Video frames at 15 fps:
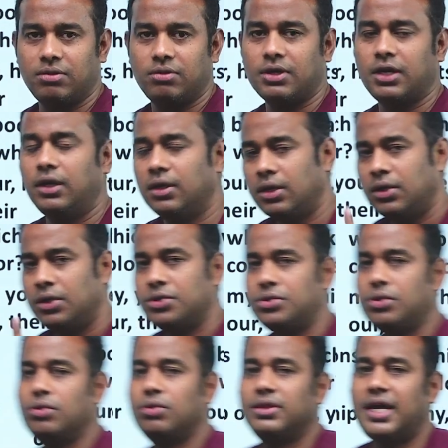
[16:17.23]
Okay,
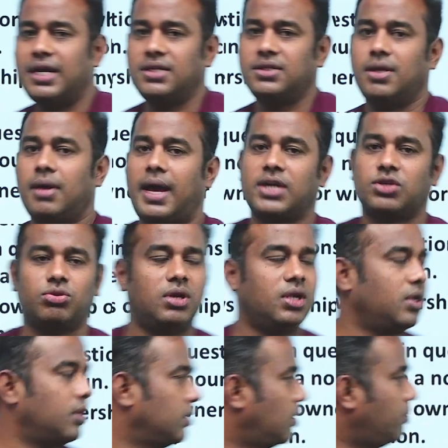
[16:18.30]
so that is
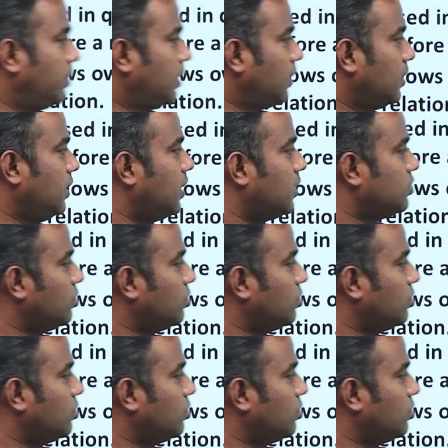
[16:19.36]
actually the meaning here.